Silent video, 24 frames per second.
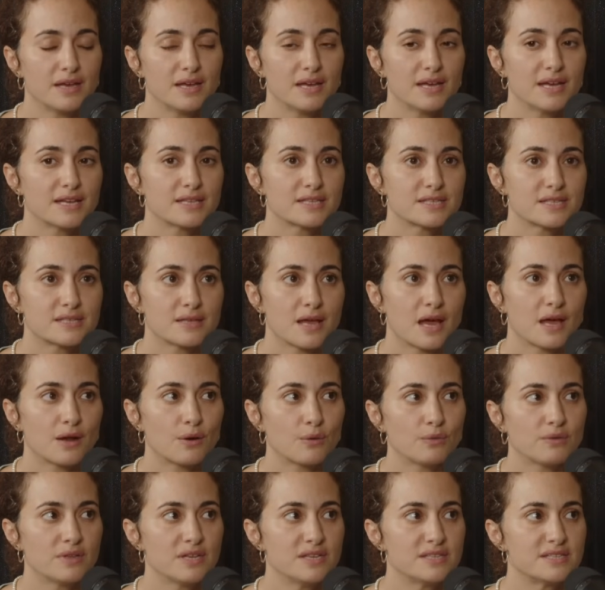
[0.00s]
it's not
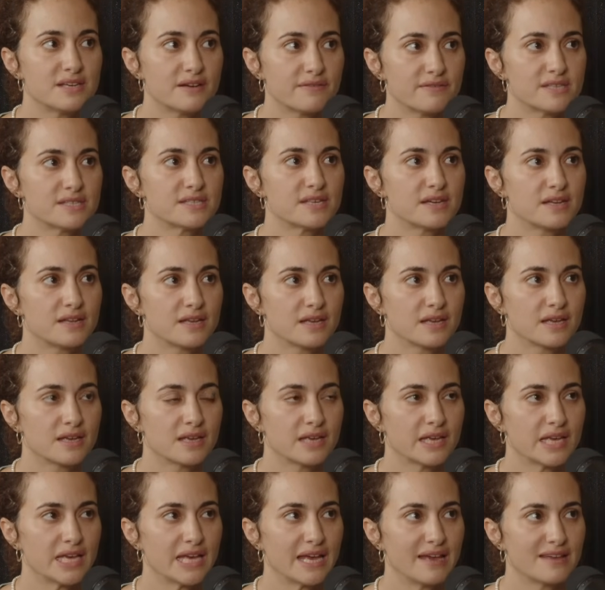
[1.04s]
only devastating
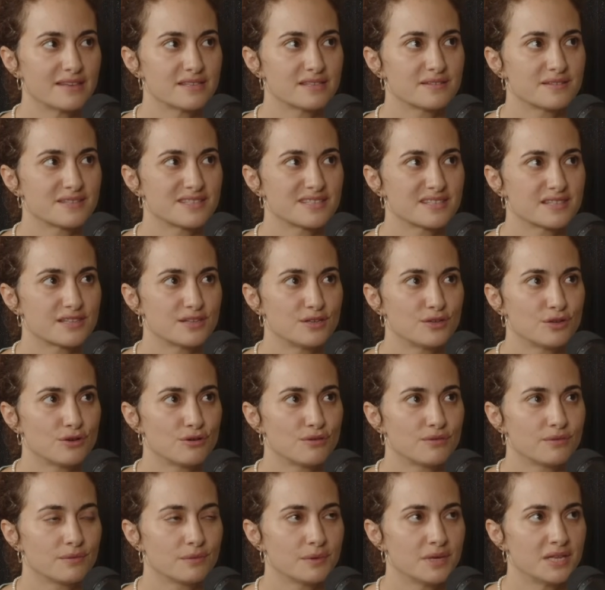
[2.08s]
as
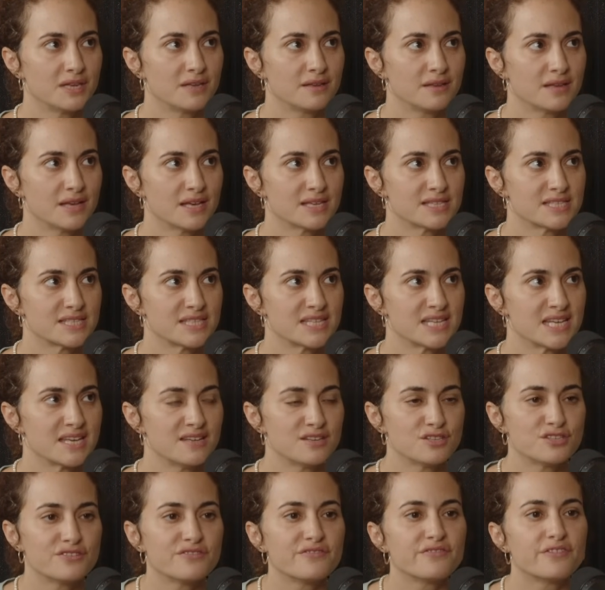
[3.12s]
an
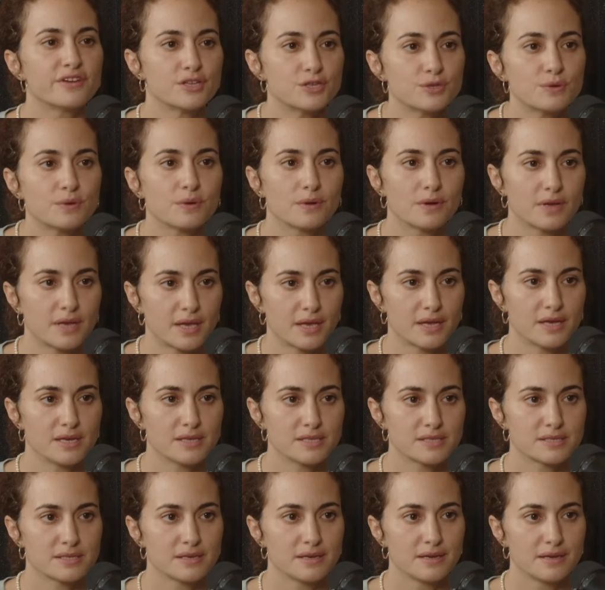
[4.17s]
individual
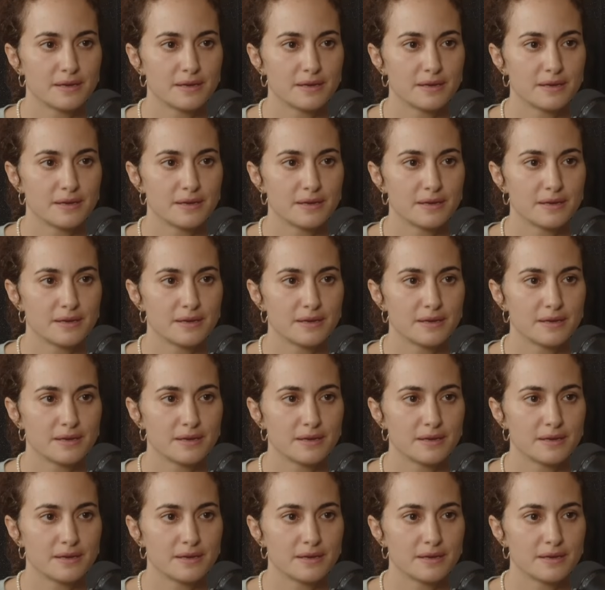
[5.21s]
case,